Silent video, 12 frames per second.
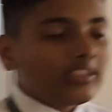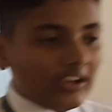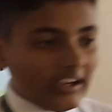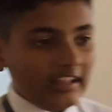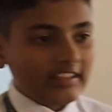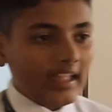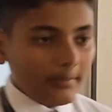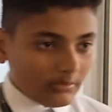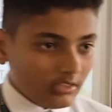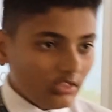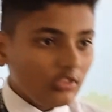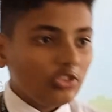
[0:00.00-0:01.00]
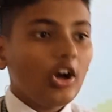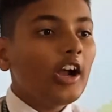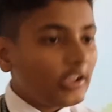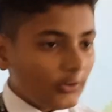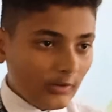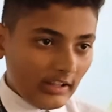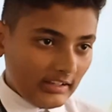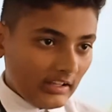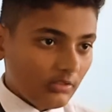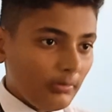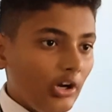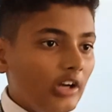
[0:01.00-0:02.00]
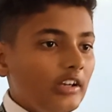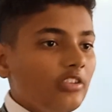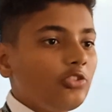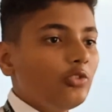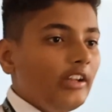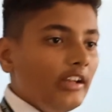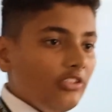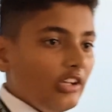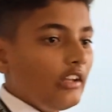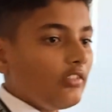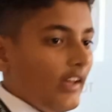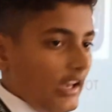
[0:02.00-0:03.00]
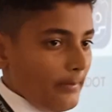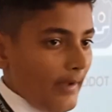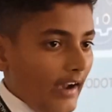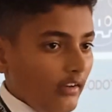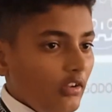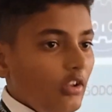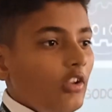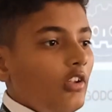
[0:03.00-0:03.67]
3D games, not 2D games, because this 2D engine is very bad.